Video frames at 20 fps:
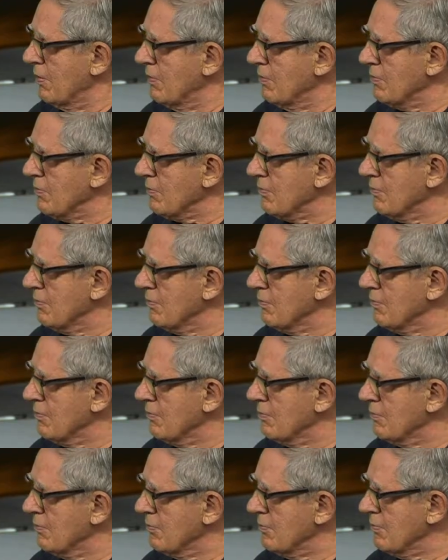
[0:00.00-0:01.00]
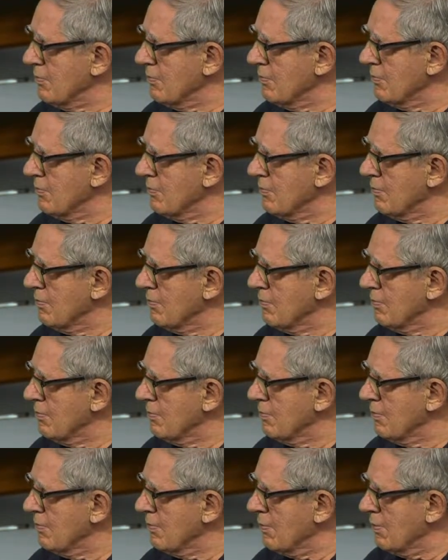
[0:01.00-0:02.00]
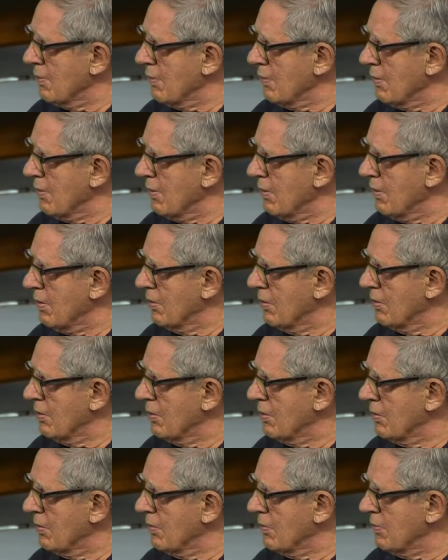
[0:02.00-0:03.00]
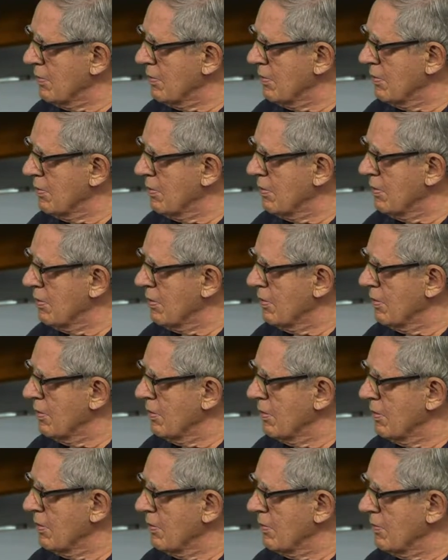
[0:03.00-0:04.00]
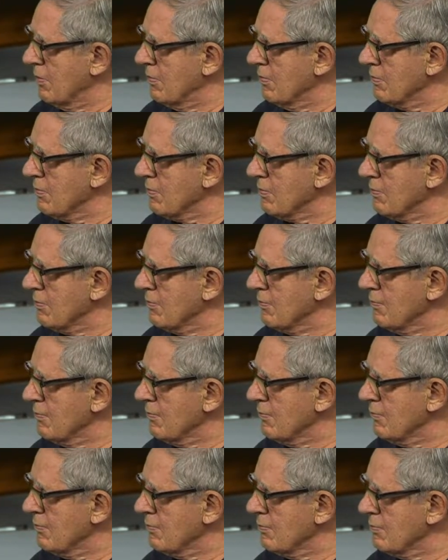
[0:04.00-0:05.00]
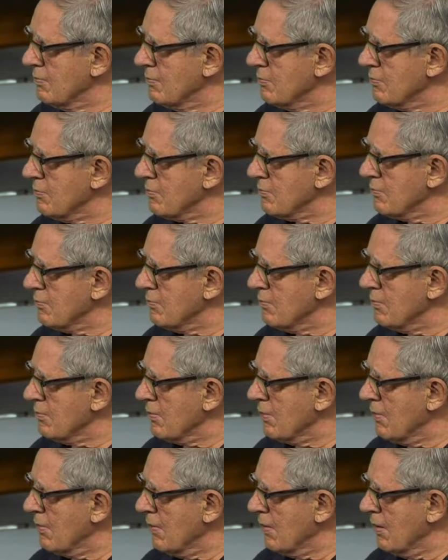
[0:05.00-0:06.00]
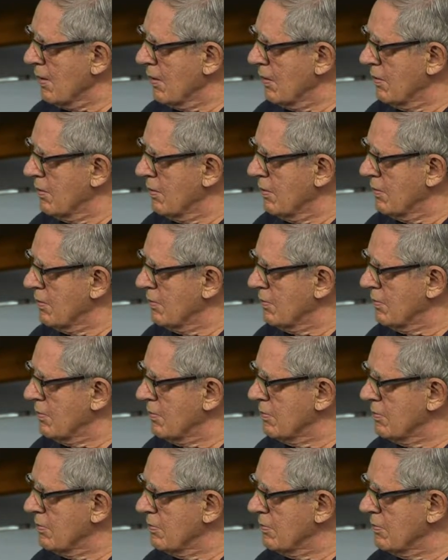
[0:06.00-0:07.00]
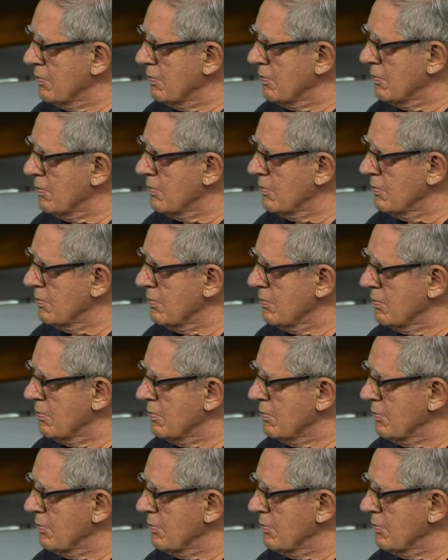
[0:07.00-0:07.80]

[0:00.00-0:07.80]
This person isn't speaking.